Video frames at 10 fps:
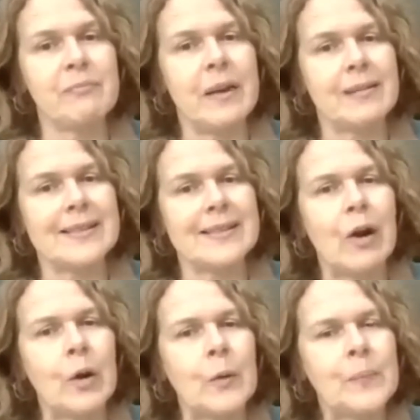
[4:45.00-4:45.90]
miles
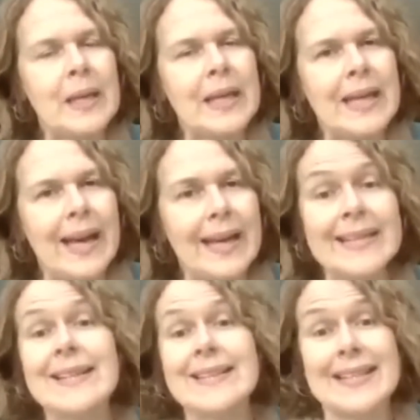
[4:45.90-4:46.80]
long, and it
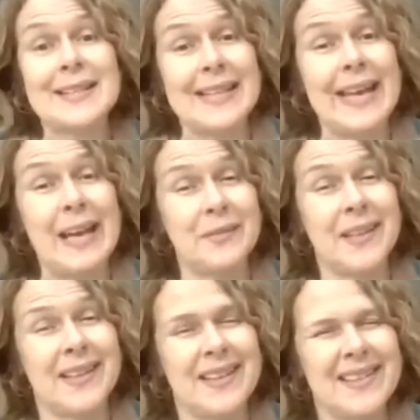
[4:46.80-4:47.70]
does actually have
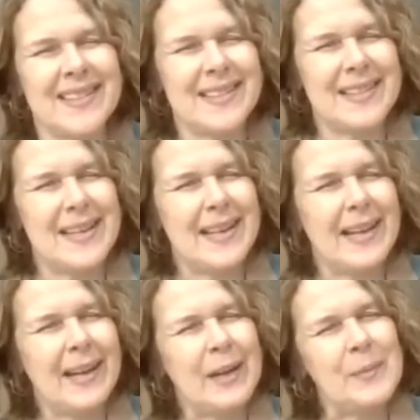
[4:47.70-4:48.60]
cars.
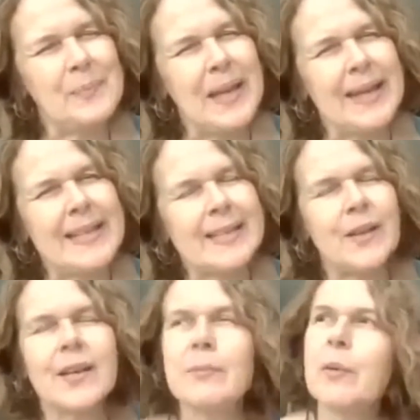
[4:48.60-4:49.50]
And it's
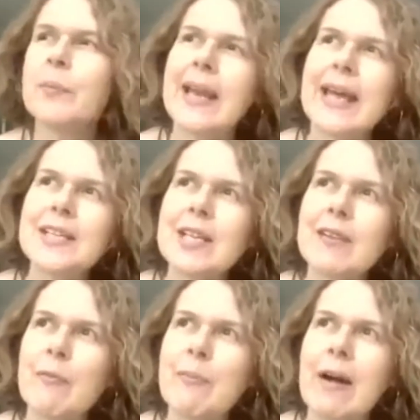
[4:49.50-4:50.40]
got a population
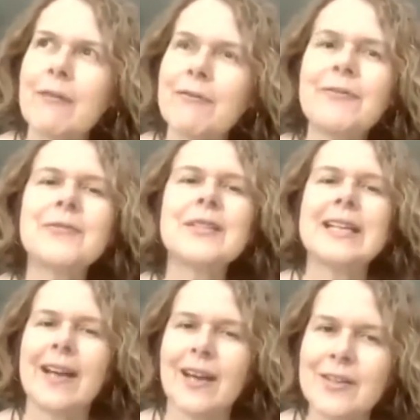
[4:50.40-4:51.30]
of about
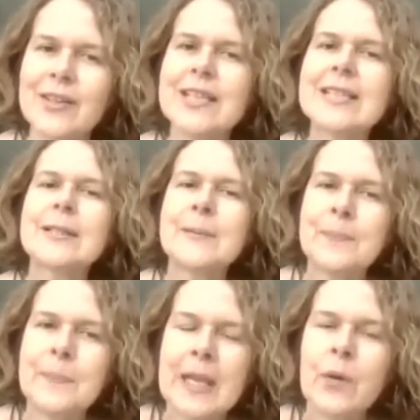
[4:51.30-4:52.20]
1,500,
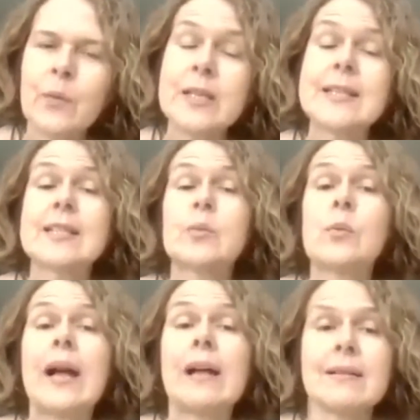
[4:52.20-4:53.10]
which
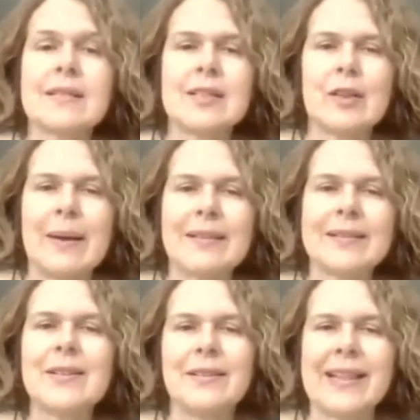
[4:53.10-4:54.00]
swells to about
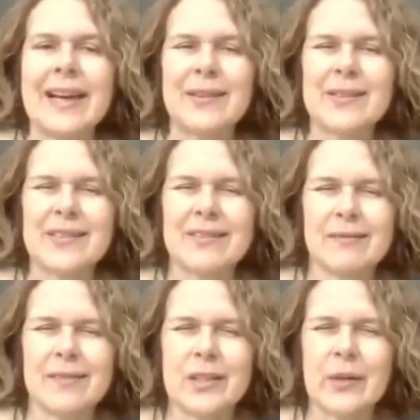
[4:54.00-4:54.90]
2,000
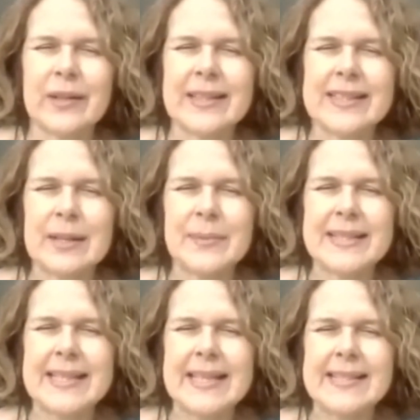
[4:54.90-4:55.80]
during the summer
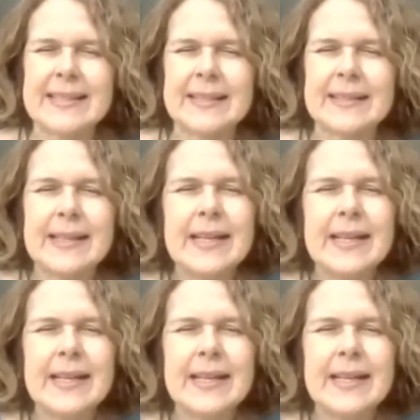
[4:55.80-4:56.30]
season.